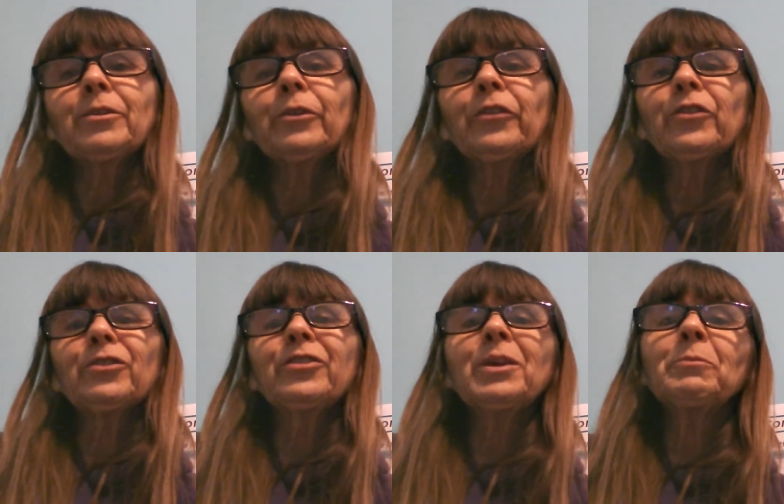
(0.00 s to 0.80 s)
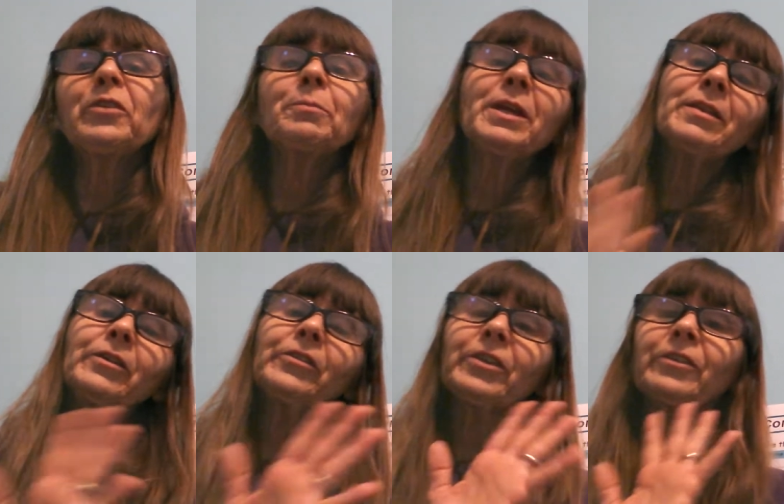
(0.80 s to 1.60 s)
there seems to be
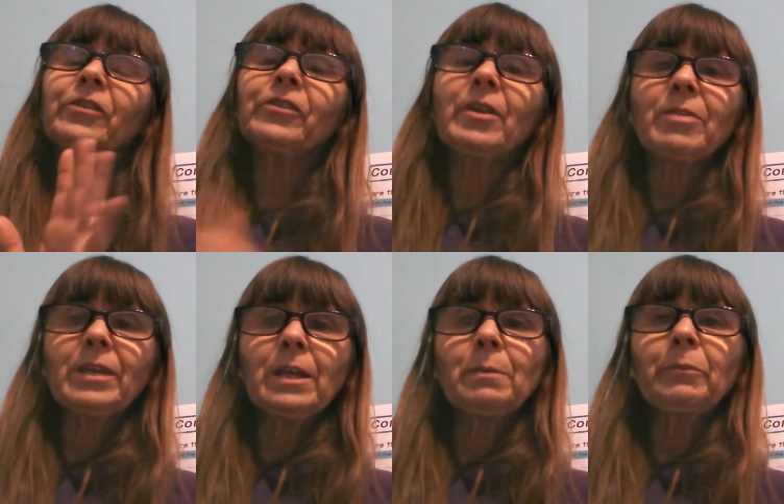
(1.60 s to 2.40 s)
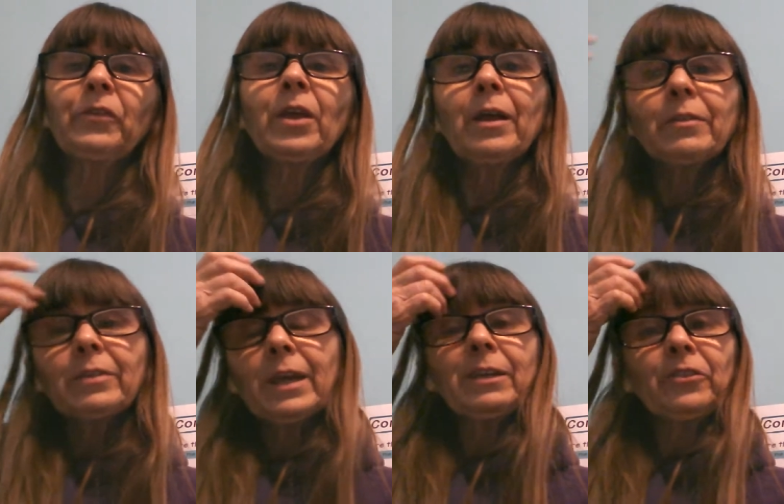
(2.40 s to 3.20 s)
these consistent themes
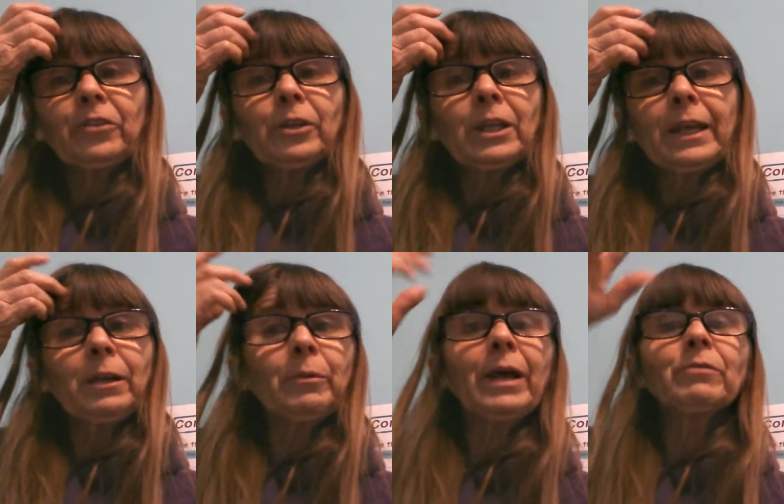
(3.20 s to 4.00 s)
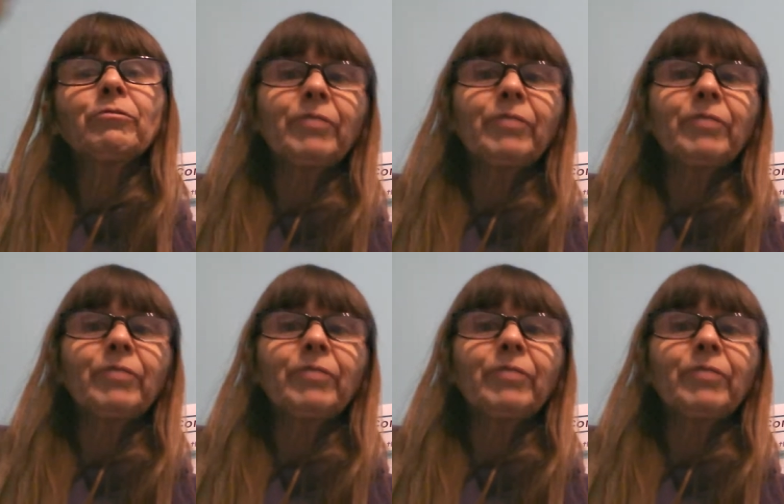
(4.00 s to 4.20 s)
that circulate around